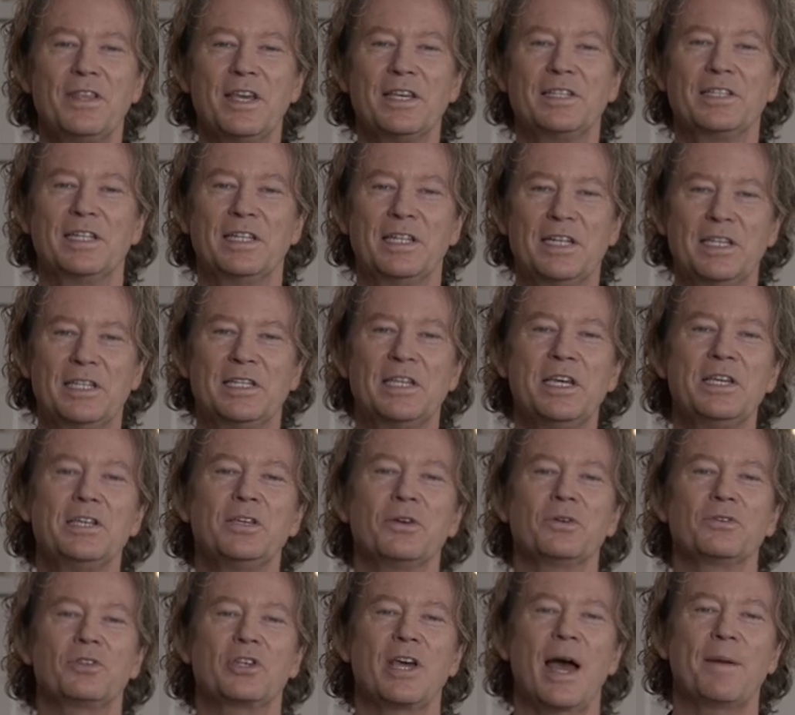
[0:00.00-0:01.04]
this in
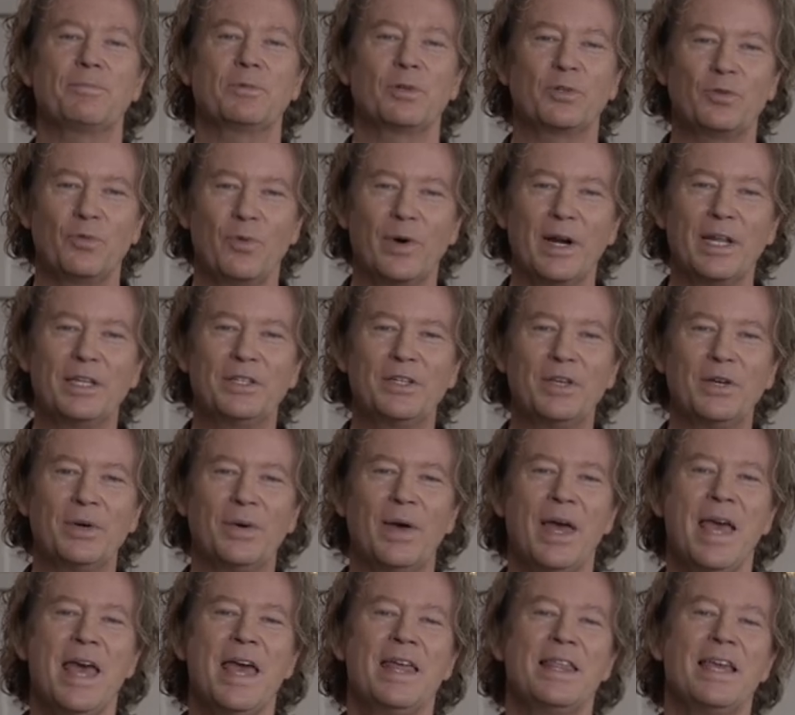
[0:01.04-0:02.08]
Ezekiel chapter 22
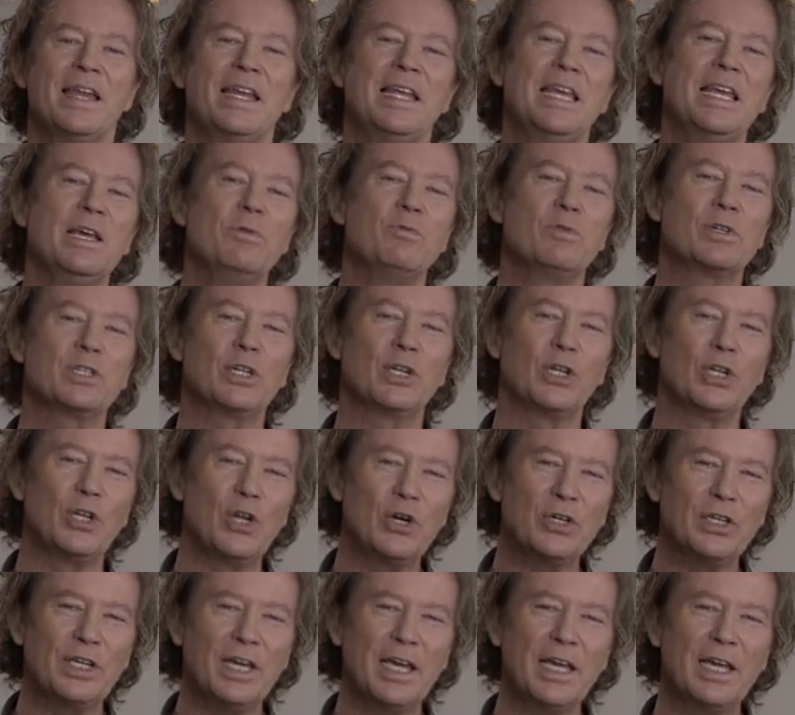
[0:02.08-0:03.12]
that He was
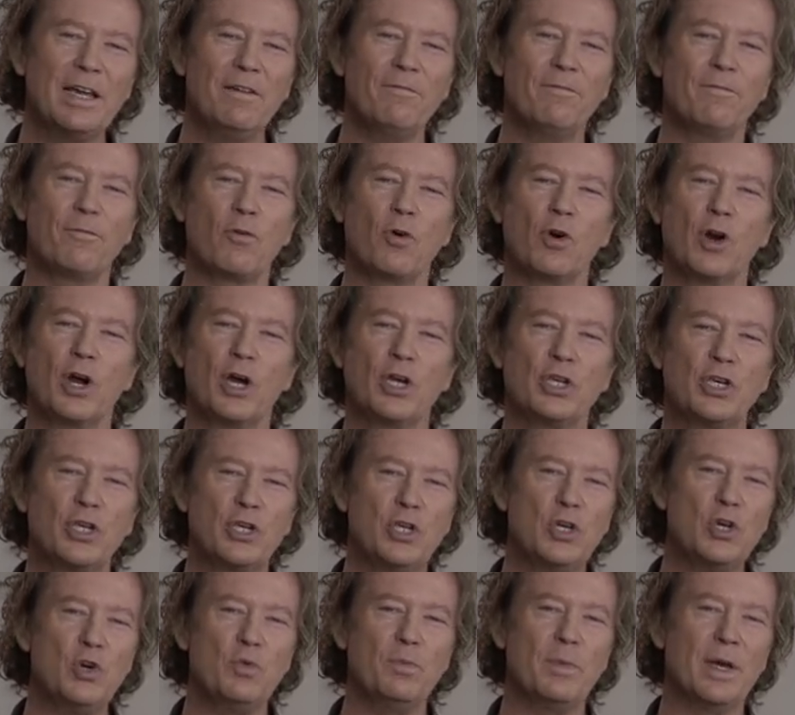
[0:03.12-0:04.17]
looking for a
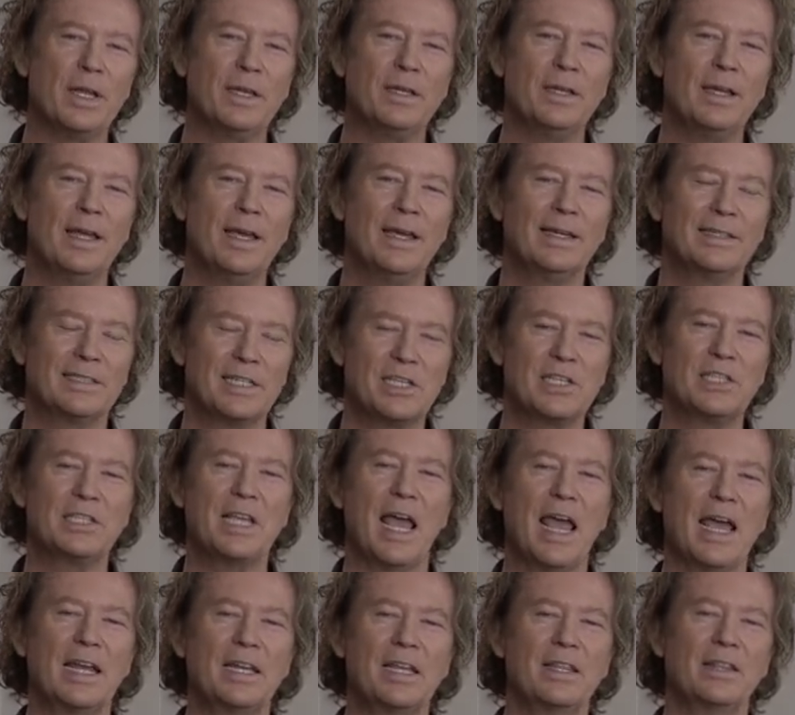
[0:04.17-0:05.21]
human to
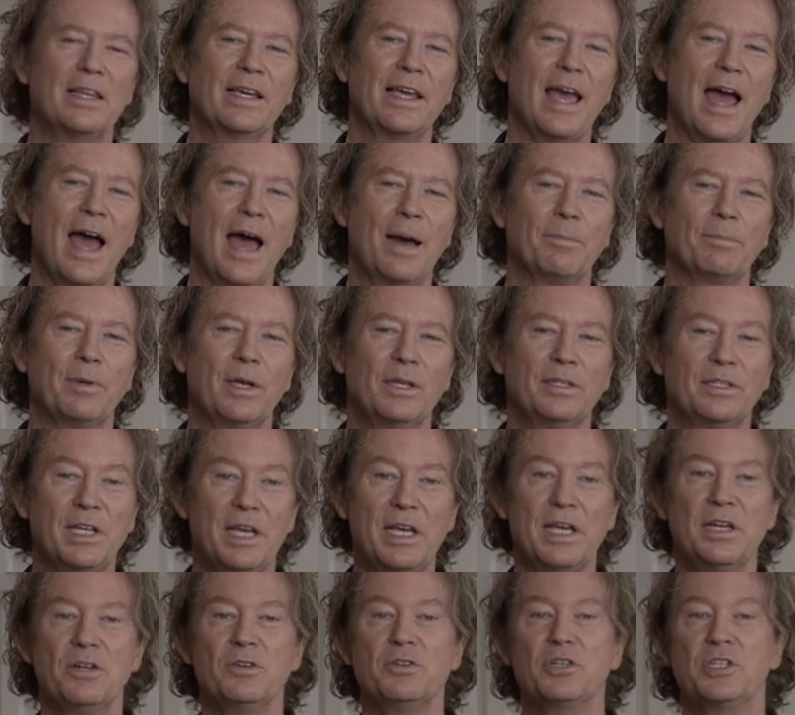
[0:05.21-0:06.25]
stand in the gap to
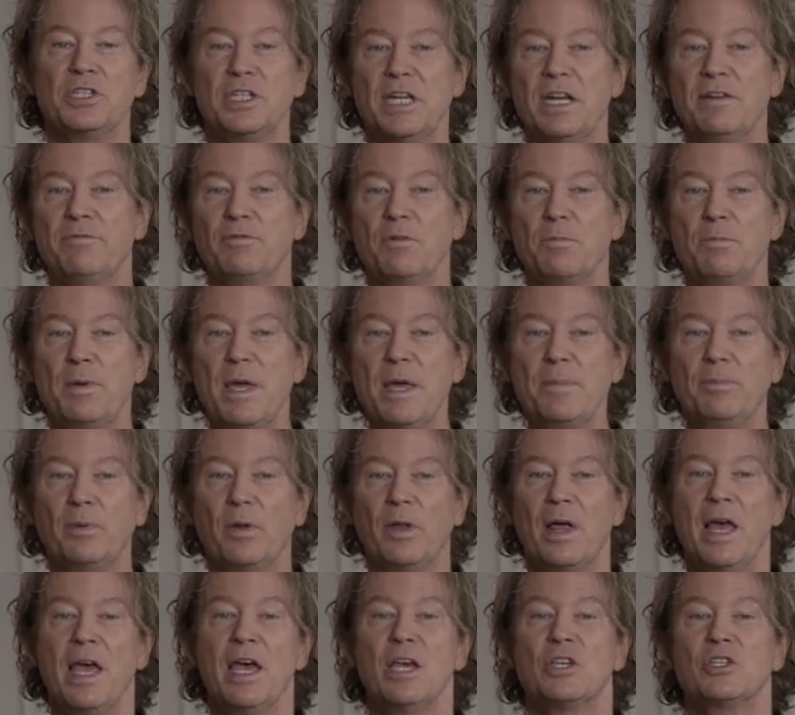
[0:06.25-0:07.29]
intercede for
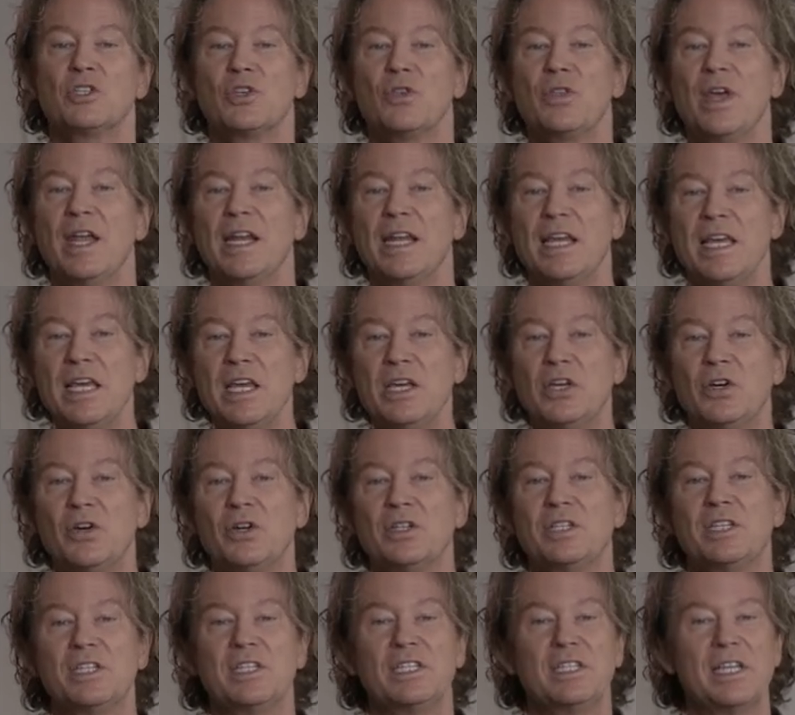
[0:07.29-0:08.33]
people so that he
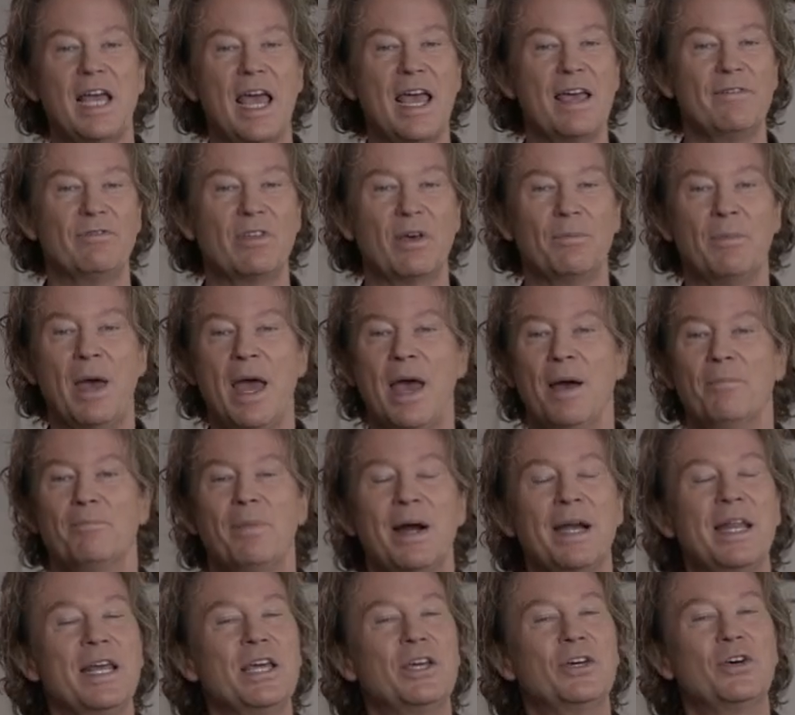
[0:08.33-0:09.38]
could save them,
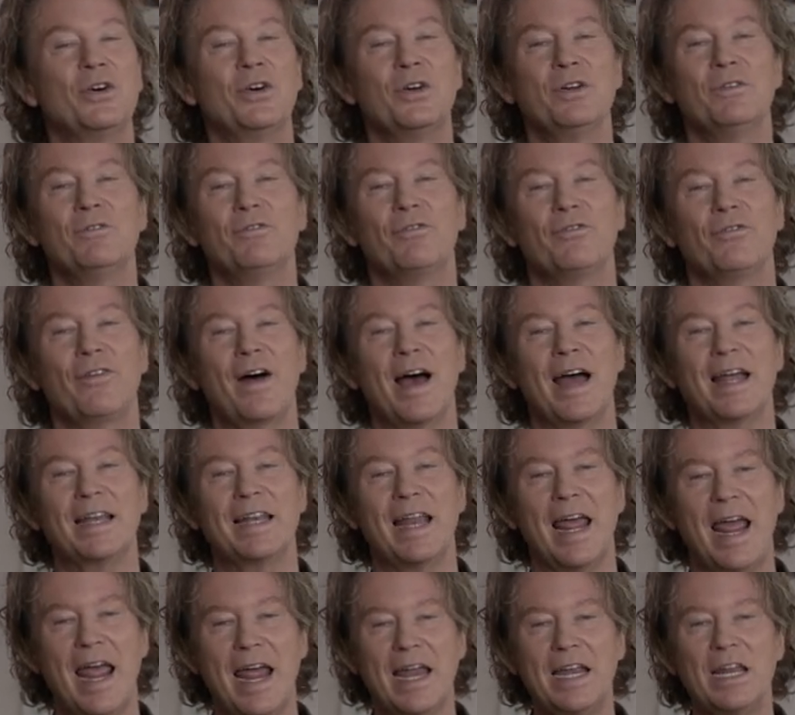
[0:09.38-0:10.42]
but he couldn't
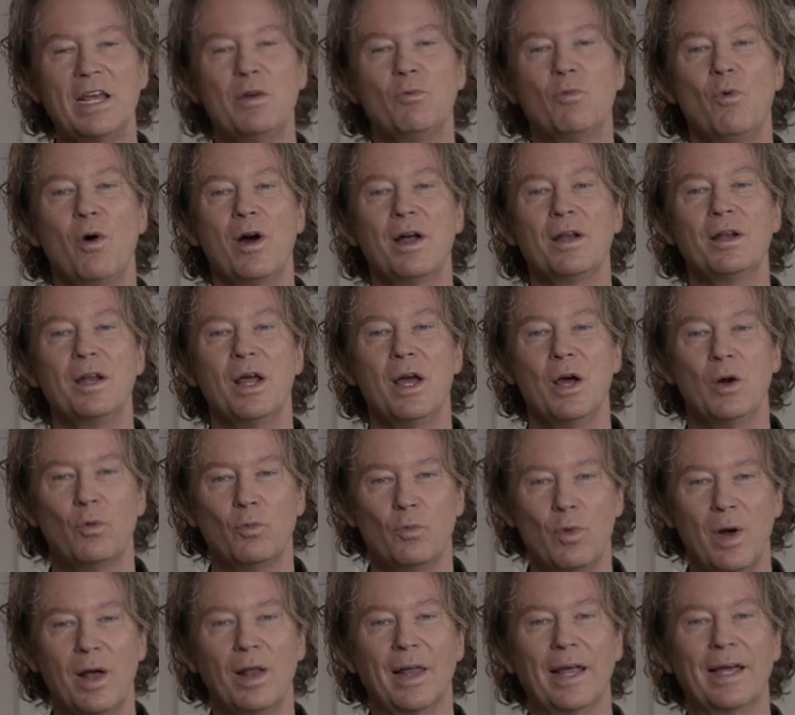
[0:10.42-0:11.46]
find anyone
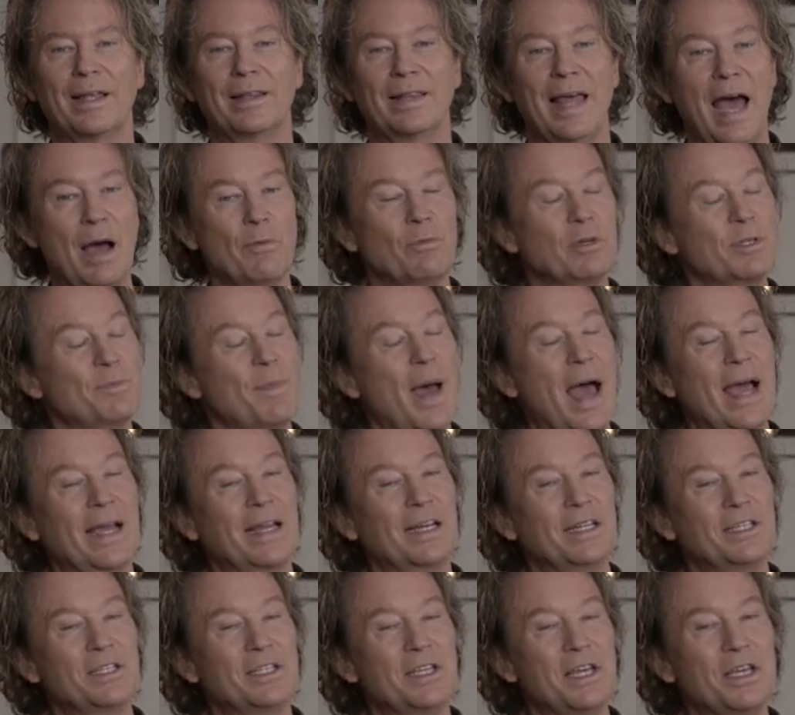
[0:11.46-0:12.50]
willing. That was back
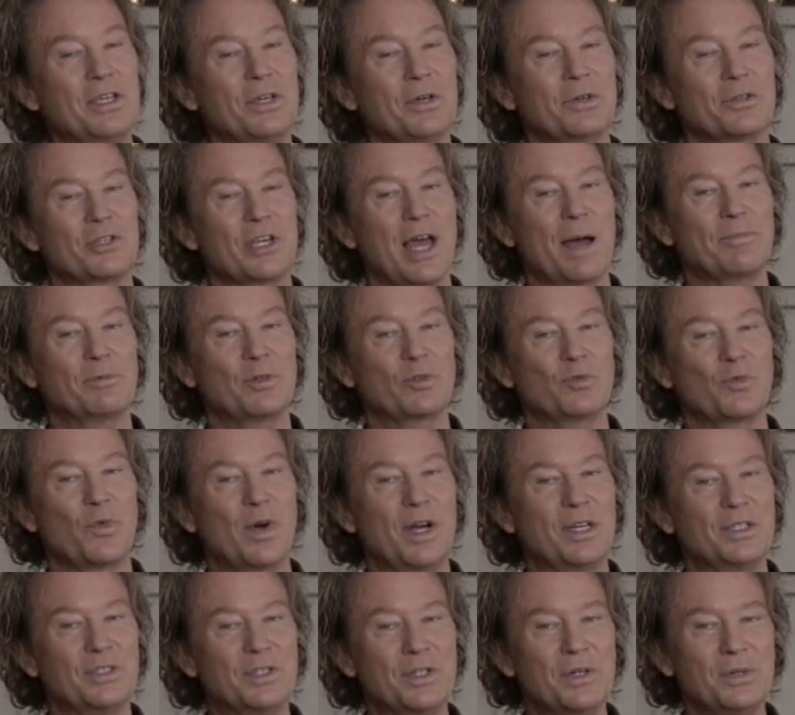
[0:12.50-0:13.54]
in Ezekiel chapter
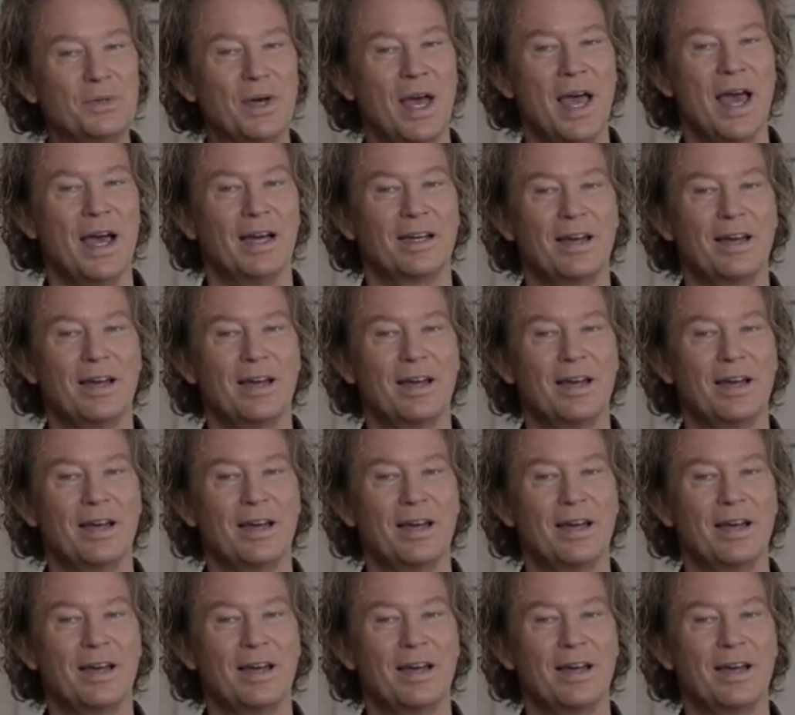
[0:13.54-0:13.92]
22.